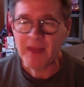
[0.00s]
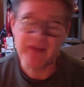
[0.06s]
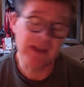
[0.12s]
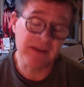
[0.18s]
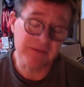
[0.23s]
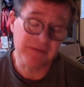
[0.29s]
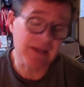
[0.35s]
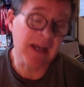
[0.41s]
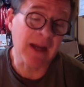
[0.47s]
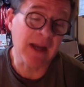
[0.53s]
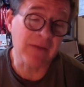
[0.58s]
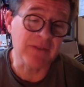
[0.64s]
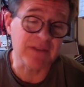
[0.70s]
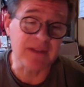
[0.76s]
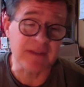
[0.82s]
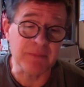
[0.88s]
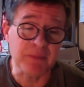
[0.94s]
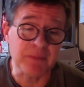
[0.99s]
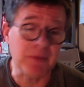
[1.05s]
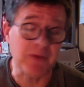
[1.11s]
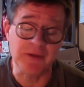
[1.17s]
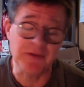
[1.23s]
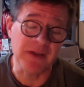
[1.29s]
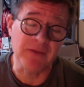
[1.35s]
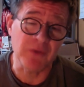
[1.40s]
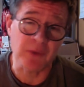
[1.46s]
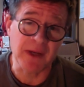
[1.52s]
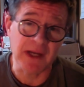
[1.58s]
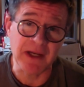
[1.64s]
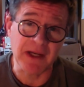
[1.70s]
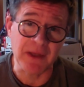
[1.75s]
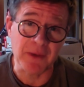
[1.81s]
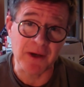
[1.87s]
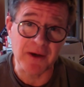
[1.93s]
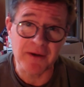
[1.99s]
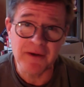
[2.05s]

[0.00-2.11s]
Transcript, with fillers: That, that obviously proposal never went anywhere.